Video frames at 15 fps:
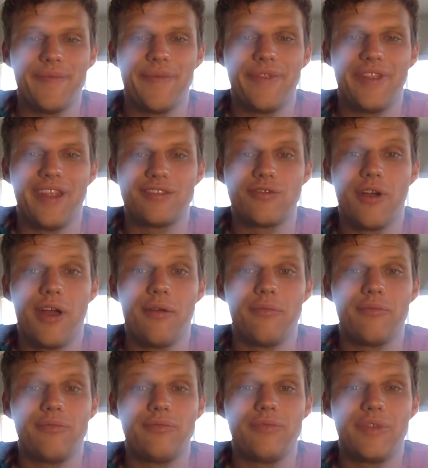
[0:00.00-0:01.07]
That's why
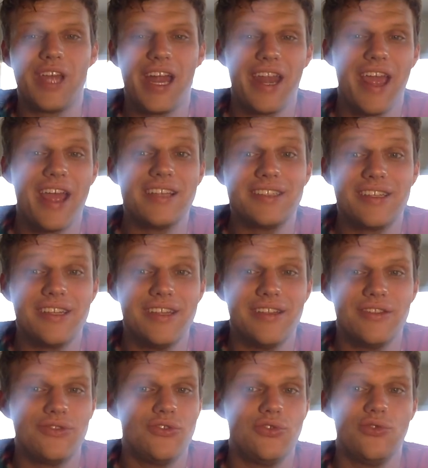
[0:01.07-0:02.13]
I'm kind of
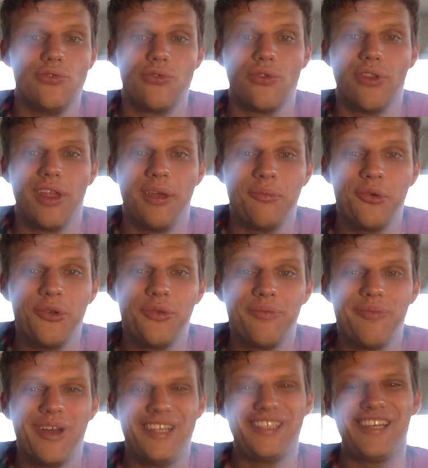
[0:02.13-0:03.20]
hesitant to label
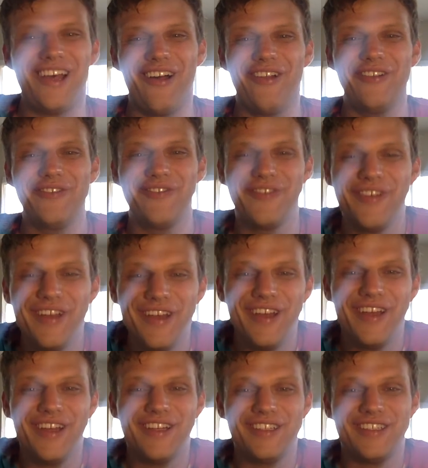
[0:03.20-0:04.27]
myself
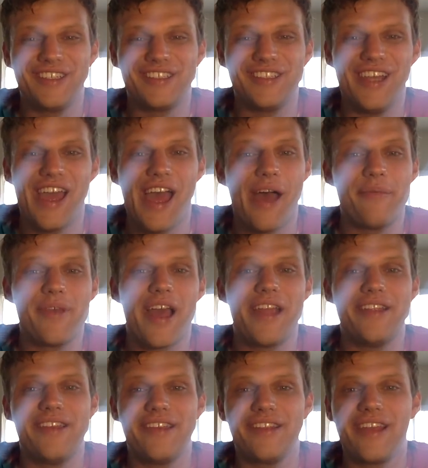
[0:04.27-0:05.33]
just yet. I mean, I
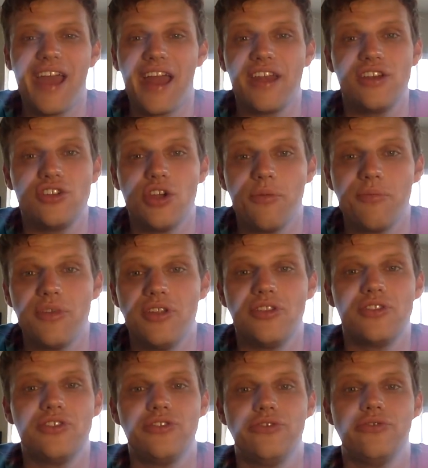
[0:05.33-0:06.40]
did kind of jump
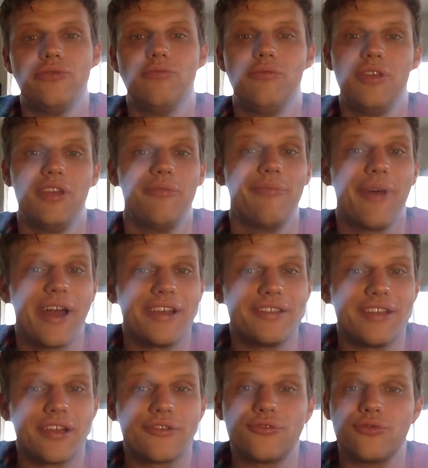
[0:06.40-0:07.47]
into being
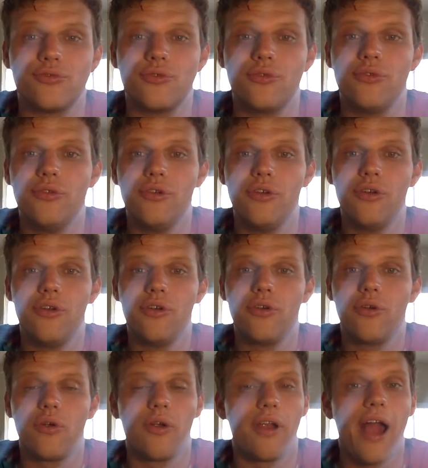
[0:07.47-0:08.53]
bisexual,
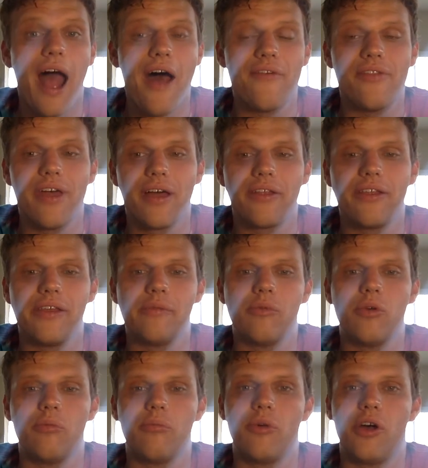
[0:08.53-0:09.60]
or have that
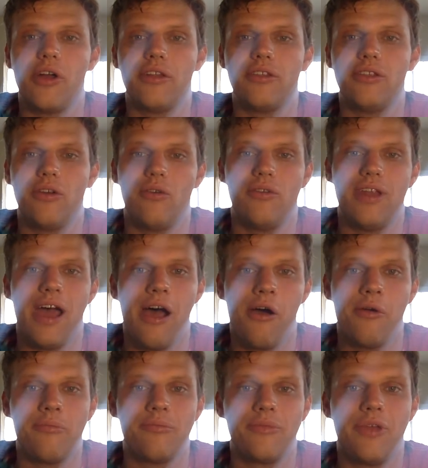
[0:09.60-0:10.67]
label, but now
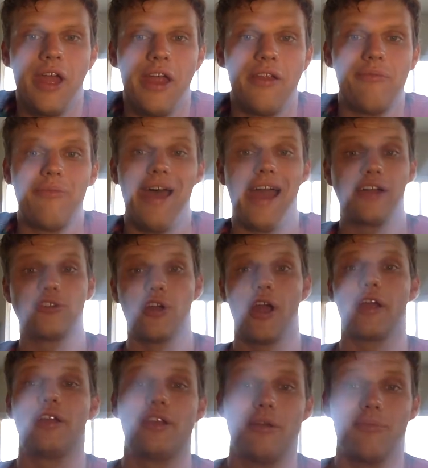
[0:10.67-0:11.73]
I'm kind of
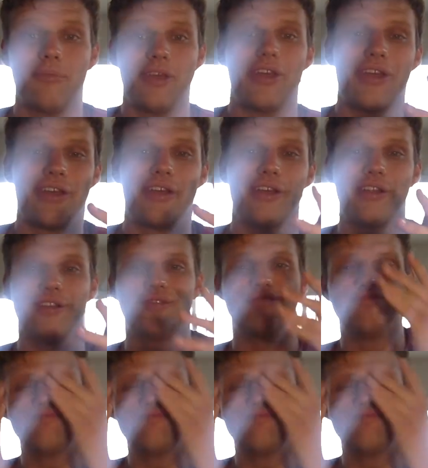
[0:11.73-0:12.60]
backtracking a bit and